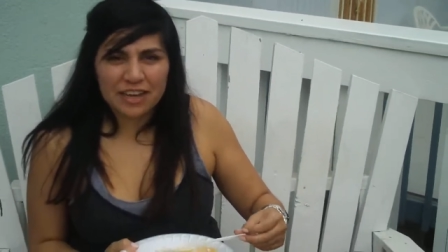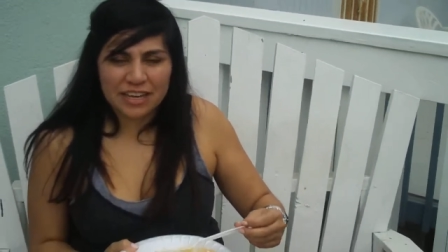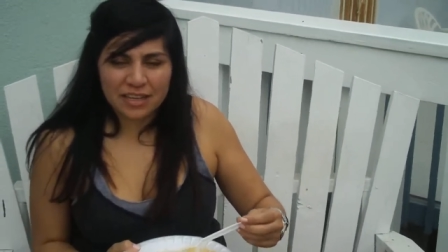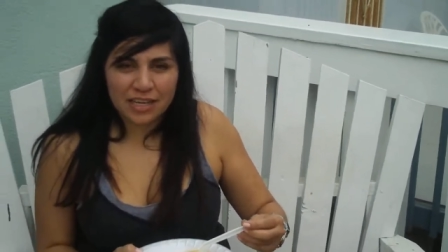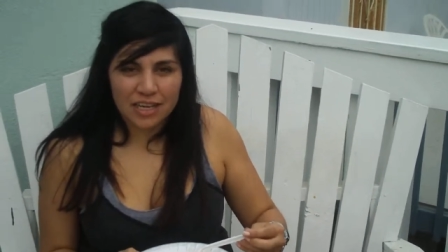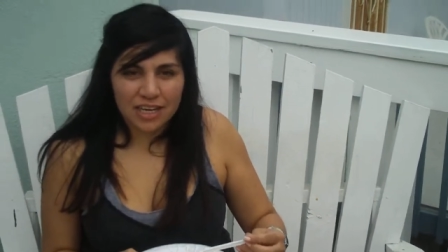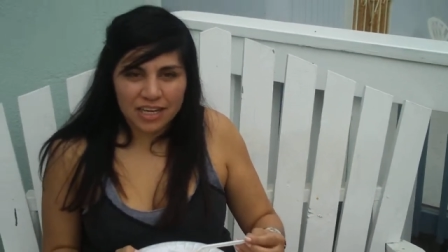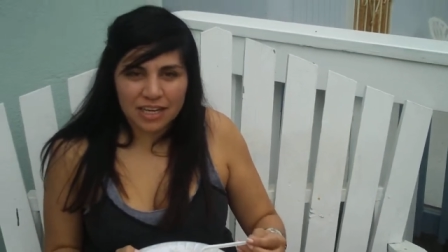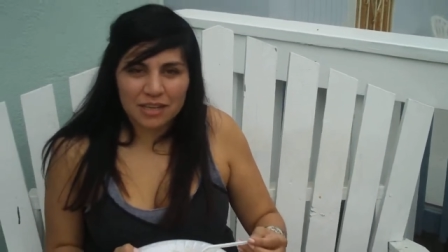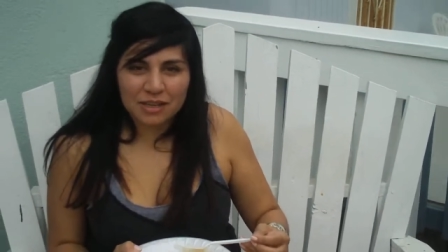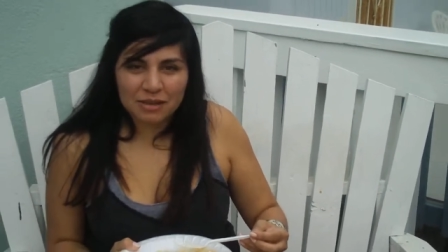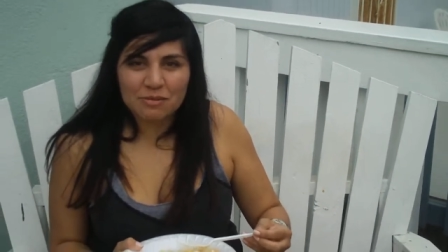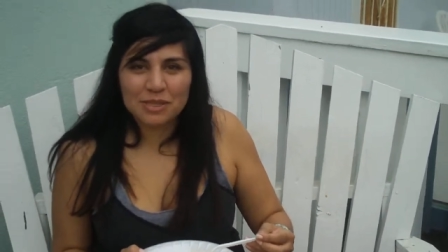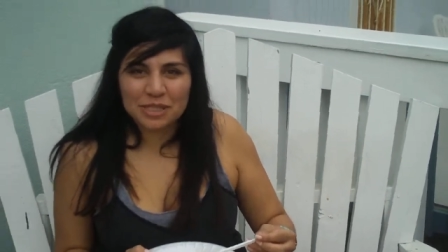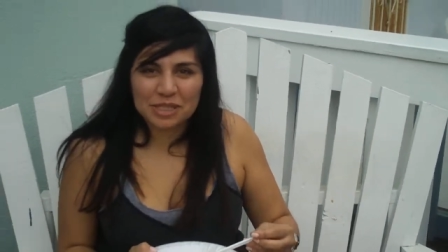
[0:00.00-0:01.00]
fight.
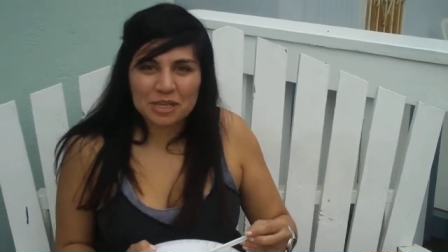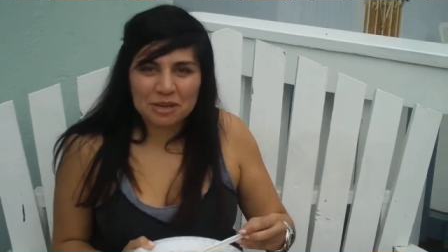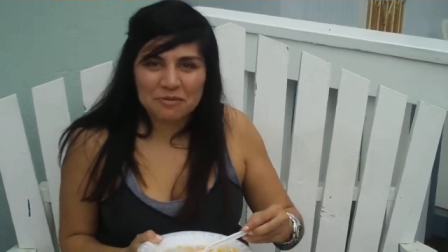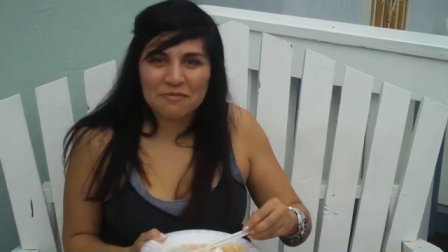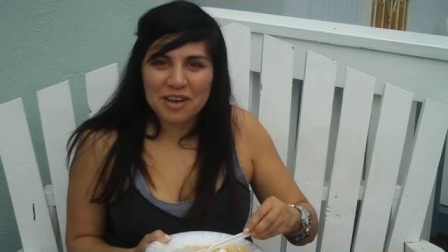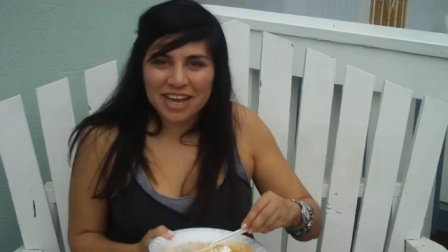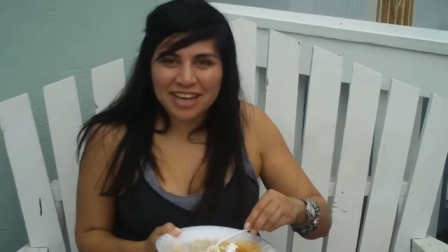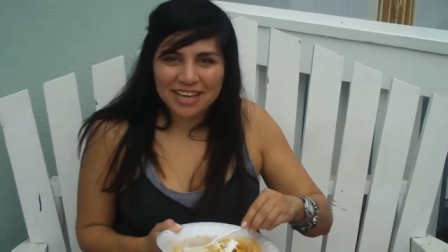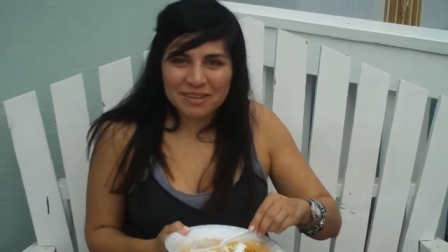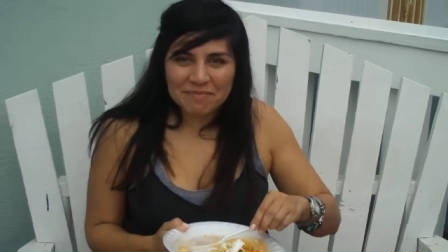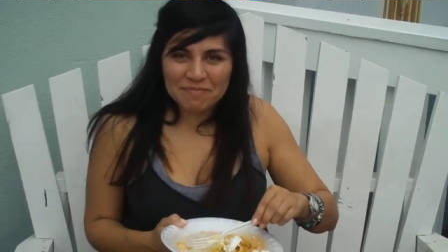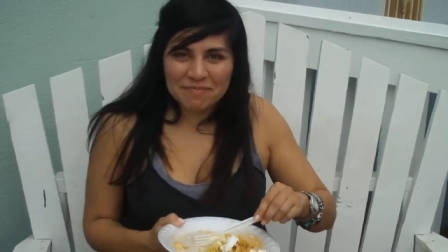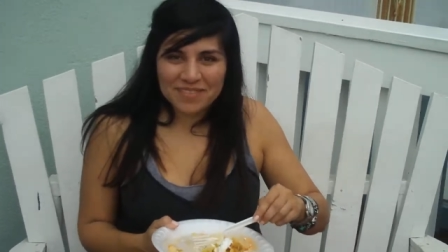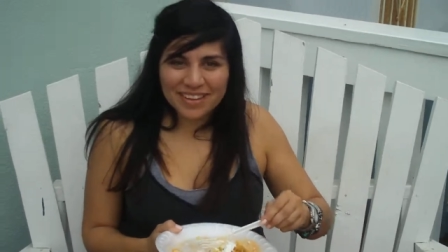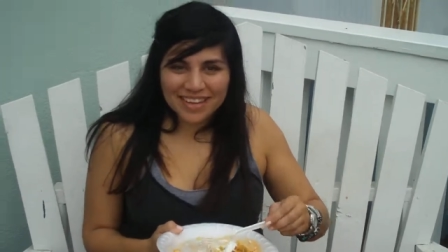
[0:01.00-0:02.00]
Excellent. It
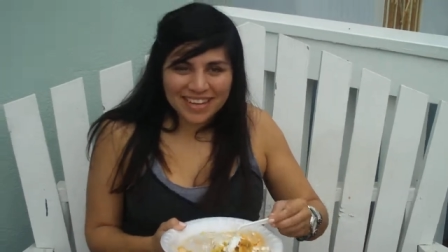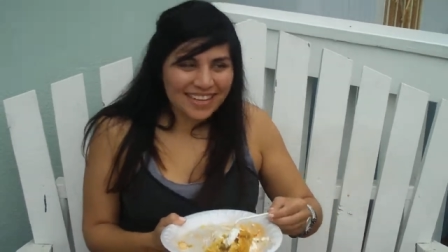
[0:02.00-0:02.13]
was